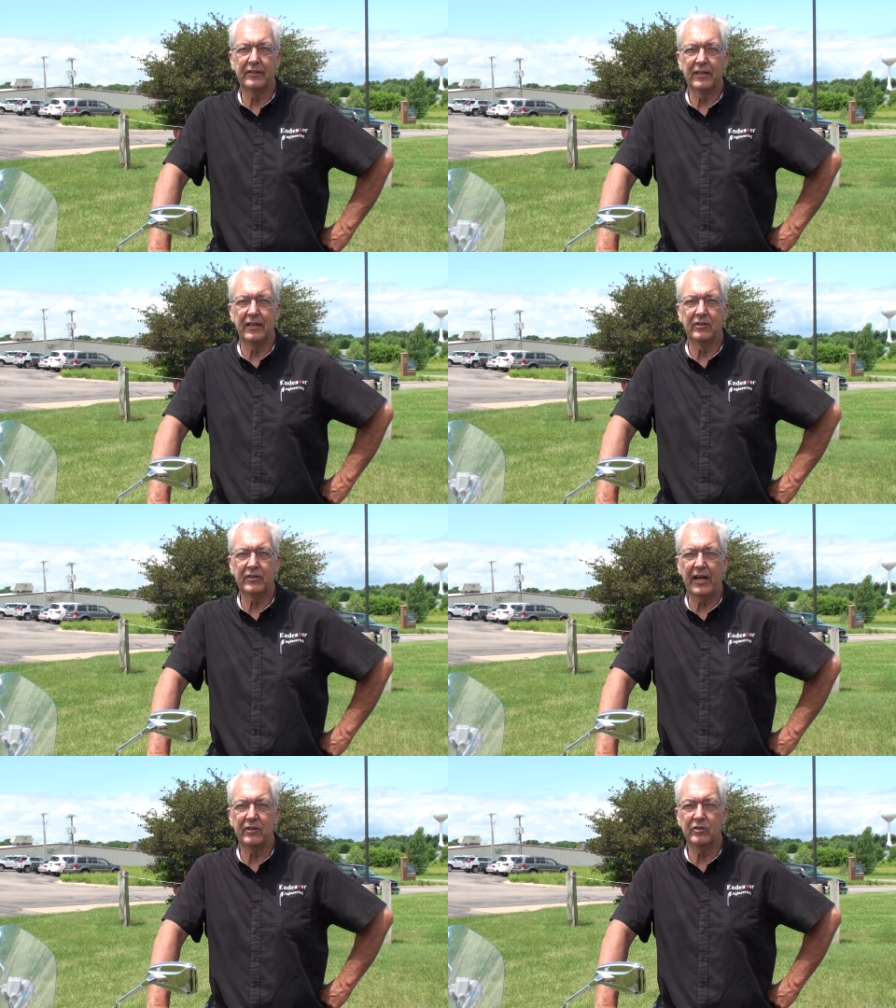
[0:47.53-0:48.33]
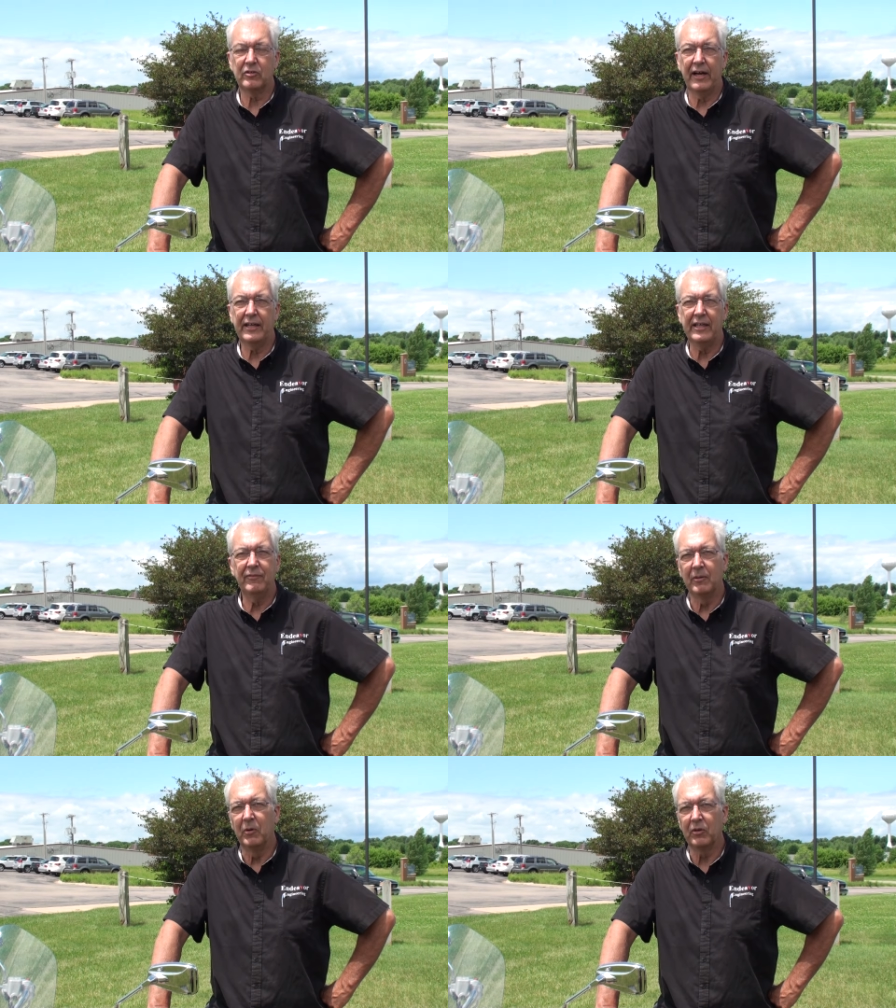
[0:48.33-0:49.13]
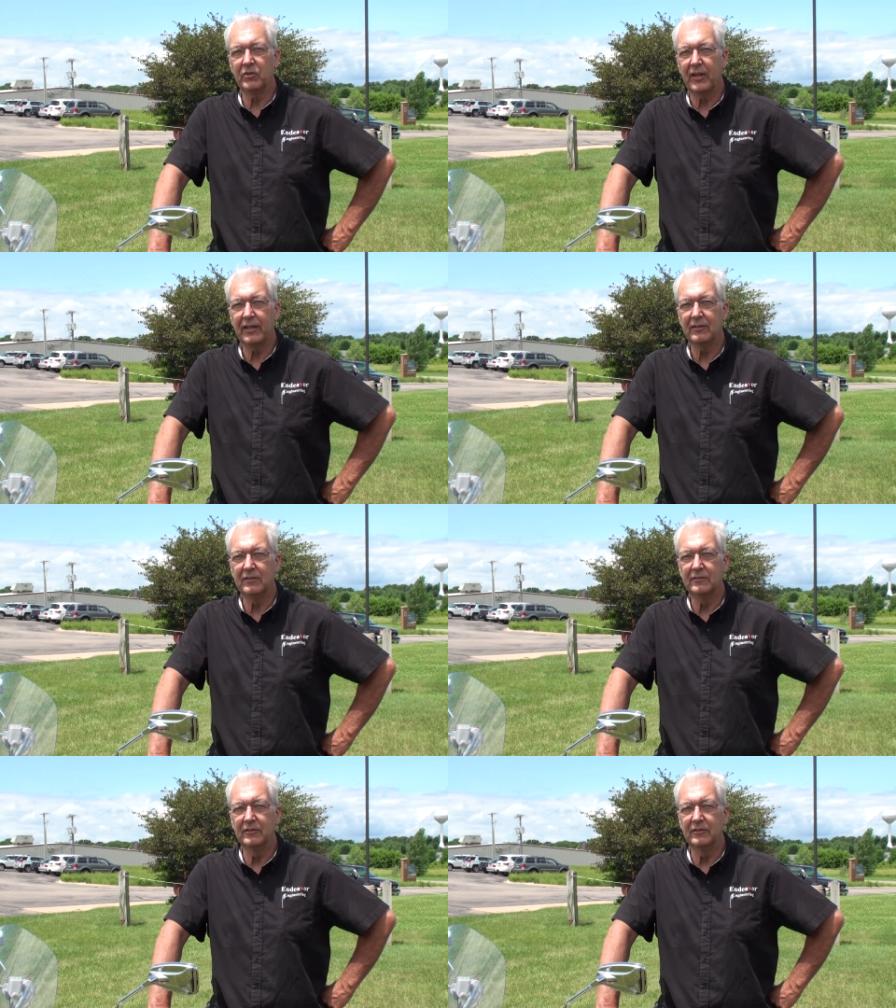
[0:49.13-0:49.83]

than a standard trike, even a motorcycle.